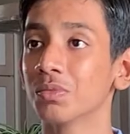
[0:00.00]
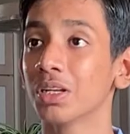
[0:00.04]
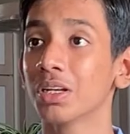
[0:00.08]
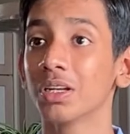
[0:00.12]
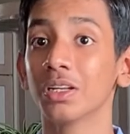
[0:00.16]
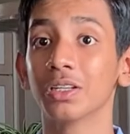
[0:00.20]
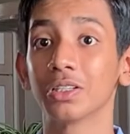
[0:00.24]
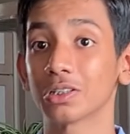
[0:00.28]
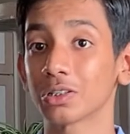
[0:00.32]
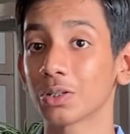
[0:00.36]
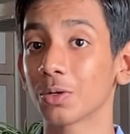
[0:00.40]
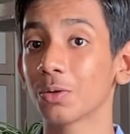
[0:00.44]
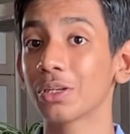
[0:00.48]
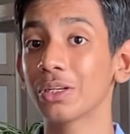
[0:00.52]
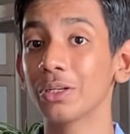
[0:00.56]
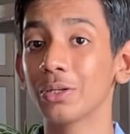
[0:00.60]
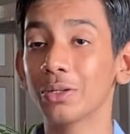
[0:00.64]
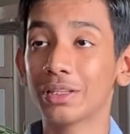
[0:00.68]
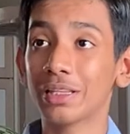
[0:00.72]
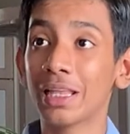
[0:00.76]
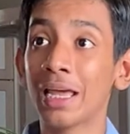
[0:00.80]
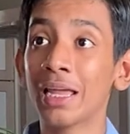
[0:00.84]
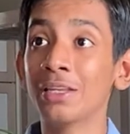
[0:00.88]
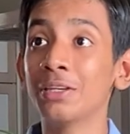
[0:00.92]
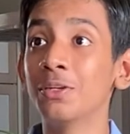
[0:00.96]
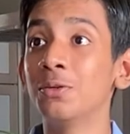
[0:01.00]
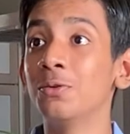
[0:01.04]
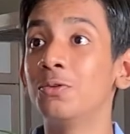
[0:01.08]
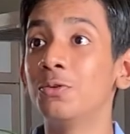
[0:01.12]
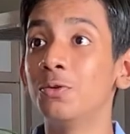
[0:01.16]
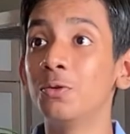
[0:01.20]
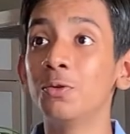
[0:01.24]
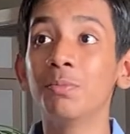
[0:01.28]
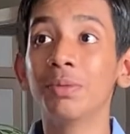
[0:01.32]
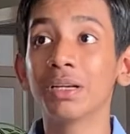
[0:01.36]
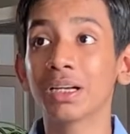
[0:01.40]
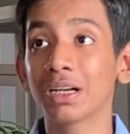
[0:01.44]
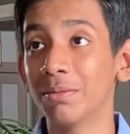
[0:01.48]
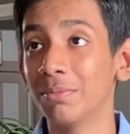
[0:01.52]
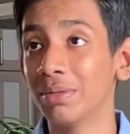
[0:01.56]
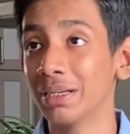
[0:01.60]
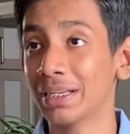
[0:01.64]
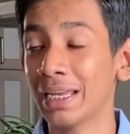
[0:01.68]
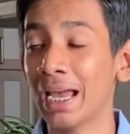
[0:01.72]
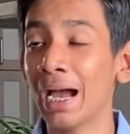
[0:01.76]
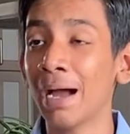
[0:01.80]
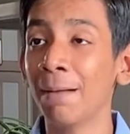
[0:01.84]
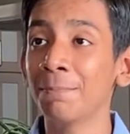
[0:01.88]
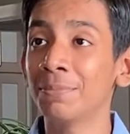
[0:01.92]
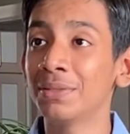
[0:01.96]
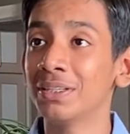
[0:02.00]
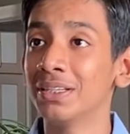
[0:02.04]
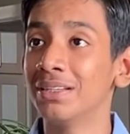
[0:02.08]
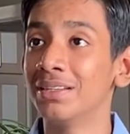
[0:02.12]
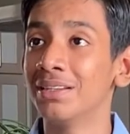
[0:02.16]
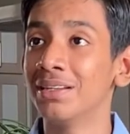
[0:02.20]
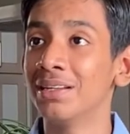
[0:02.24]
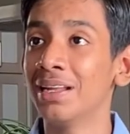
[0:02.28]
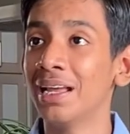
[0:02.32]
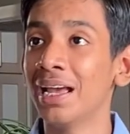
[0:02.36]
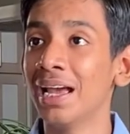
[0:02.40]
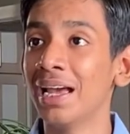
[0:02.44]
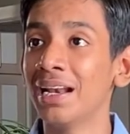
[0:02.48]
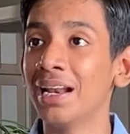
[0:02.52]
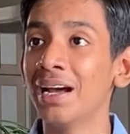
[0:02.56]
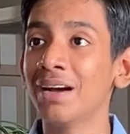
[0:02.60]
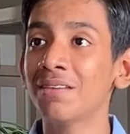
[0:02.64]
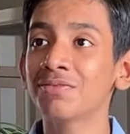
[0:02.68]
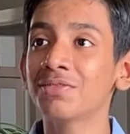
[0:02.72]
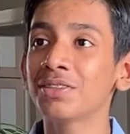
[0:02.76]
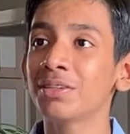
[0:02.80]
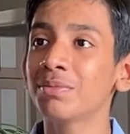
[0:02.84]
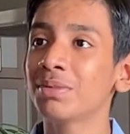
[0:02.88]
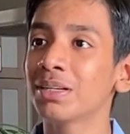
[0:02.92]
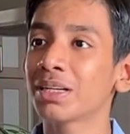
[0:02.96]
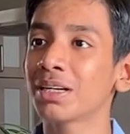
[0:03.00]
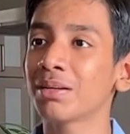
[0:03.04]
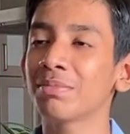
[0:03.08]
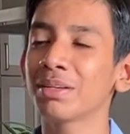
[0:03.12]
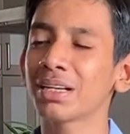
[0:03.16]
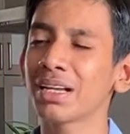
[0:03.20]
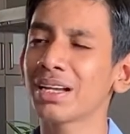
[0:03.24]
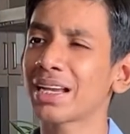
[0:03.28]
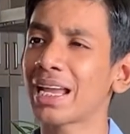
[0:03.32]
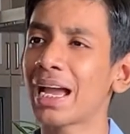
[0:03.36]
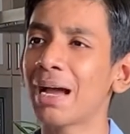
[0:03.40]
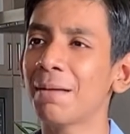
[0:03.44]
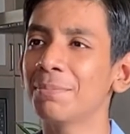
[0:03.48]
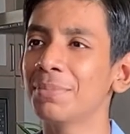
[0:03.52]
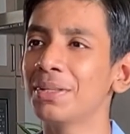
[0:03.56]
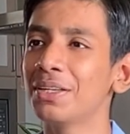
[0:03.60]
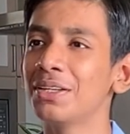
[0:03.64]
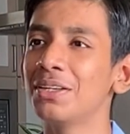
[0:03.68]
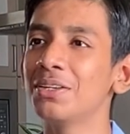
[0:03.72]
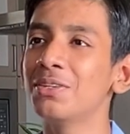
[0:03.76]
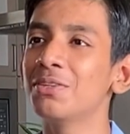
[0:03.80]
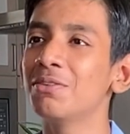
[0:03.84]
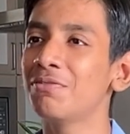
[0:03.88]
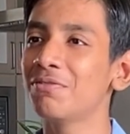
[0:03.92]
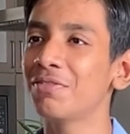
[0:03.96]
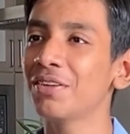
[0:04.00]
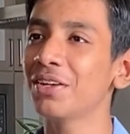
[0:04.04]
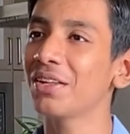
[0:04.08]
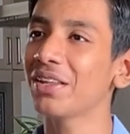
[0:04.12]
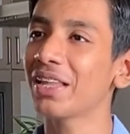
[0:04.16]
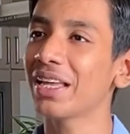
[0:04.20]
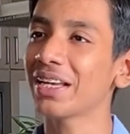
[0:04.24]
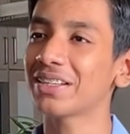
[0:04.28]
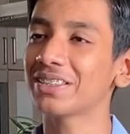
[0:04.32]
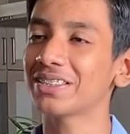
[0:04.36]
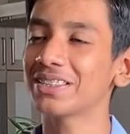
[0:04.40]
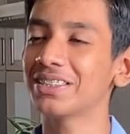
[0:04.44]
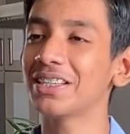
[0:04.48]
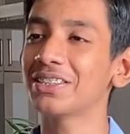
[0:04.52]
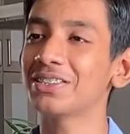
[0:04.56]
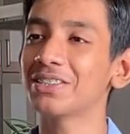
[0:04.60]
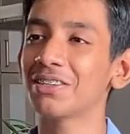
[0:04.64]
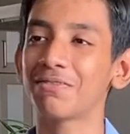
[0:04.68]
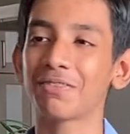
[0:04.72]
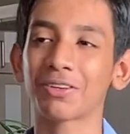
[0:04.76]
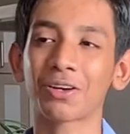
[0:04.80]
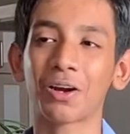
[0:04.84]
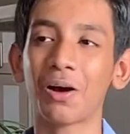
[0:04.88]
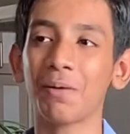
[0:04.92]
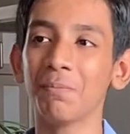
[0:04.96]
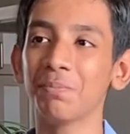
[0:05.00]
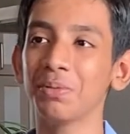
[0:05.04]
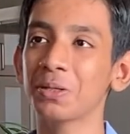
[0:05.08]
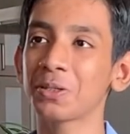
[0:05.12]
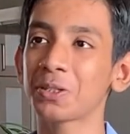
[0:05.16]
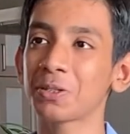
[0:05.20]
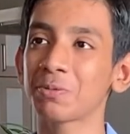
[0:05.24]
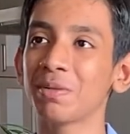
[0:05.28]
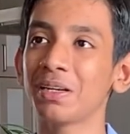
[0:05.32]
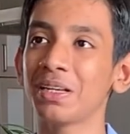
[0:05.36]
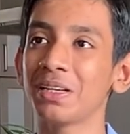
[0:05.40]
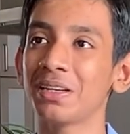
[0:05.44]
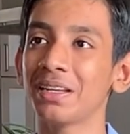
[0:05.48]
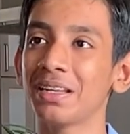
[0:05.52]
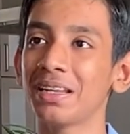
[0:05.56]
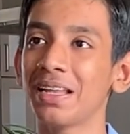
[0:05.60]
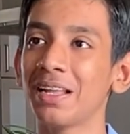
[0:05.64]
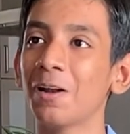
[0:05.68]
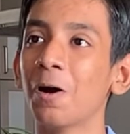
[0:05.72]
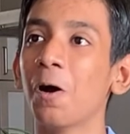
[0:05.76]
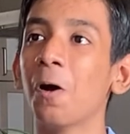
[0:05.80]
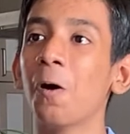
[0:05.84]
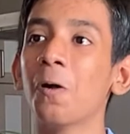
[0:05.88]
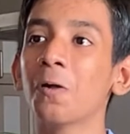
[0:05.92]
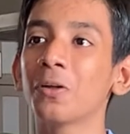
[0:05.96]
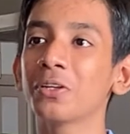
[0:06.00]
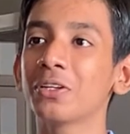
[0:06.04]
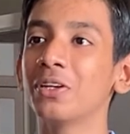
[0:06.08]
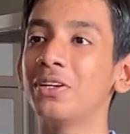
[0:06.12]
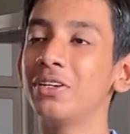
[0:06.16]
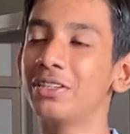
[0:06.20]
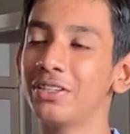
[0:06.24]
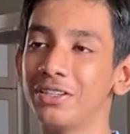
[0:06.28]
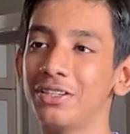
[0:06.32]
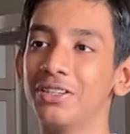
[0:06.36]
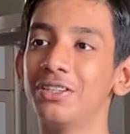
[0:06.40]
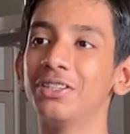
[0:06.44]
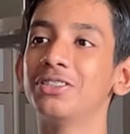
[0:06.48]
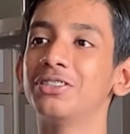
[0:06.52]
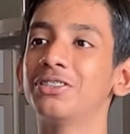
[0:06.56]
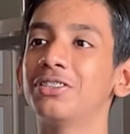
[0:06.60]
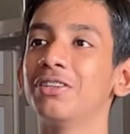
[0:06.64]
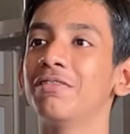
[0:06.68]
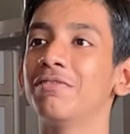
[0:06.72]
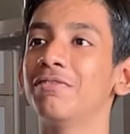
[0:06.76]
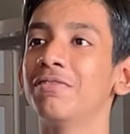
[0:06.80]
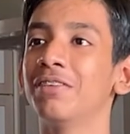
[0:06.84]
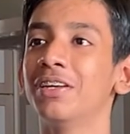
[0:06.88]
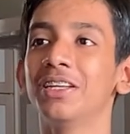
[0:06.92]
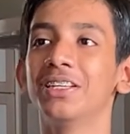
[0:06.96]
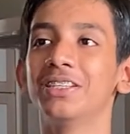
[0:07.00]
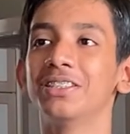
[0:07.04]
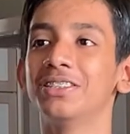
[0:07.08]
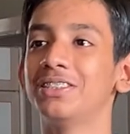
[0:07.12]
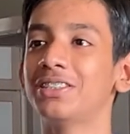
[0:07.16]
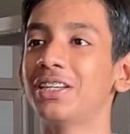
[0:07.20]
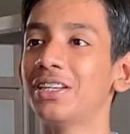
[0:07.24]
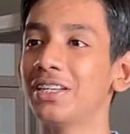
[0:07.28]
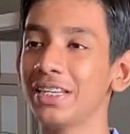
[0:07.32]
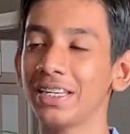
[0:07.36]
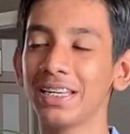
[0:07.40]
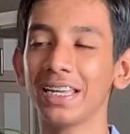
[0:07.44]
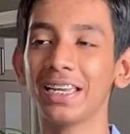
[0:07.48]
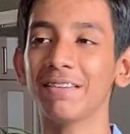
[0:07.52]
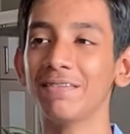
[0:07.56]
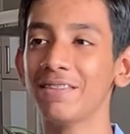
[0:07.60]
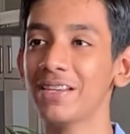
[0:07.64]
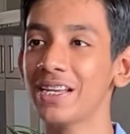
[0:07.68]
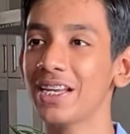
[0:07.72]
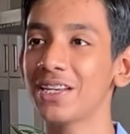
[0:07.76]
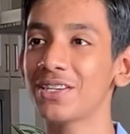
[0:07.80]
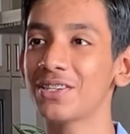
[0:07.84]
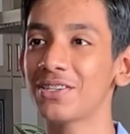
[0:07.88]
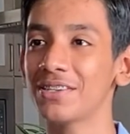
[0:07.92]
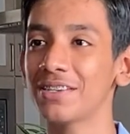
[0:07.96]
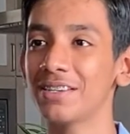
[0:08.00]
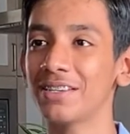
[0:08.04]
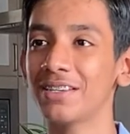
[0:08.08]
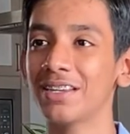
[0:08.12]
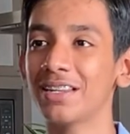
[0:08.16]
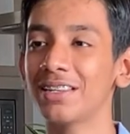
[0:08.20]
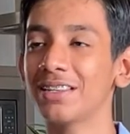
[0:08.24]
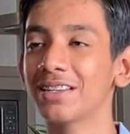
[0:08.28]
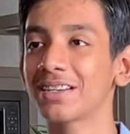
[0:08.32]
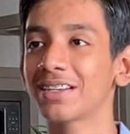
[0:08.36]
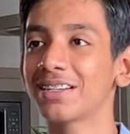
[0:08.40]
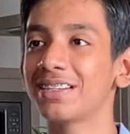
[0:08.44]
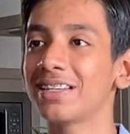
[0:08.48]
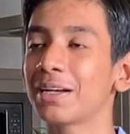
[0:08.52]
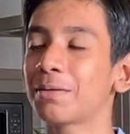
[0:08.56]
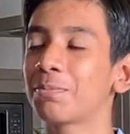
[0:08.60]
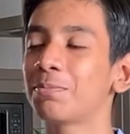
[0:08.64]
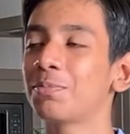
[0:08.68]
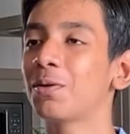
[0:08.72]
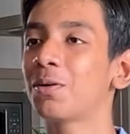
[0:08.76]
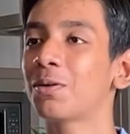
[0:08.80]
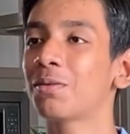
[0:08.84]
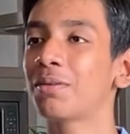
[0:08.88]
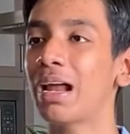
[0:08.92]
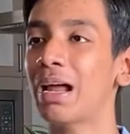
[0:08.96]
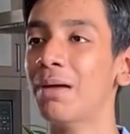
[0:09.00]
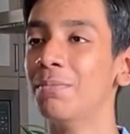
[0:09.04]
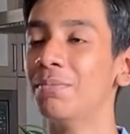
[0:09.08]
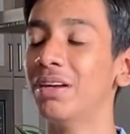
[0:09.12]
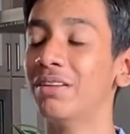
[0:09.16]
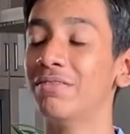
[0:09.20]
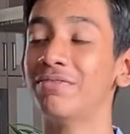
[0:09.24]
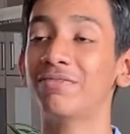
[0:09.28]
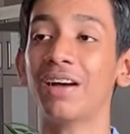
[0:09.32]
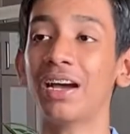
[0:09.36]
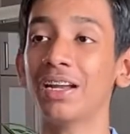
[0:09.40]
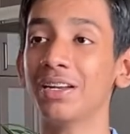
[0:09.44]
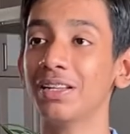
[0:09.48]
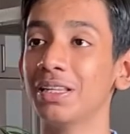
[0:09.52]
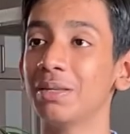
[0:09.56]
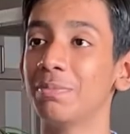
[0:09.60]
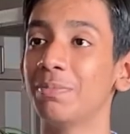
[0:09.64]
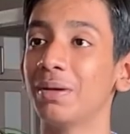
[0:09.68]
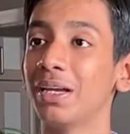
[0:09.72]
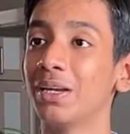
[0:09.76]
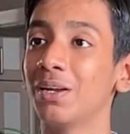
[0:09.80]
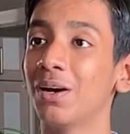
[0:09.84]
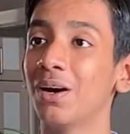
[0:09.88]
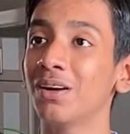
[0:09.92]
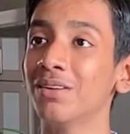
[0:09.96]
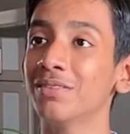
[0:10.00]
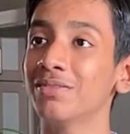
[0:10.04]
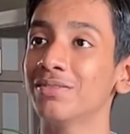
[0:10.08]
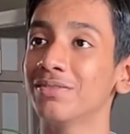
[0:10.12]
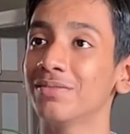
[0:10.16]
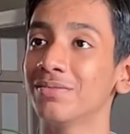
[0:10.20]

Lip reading: So you do become a captain, and after becoming a captain, did you feel like a sense of accomplishment that all your years of studying aviation and the cadet program have finally paid off?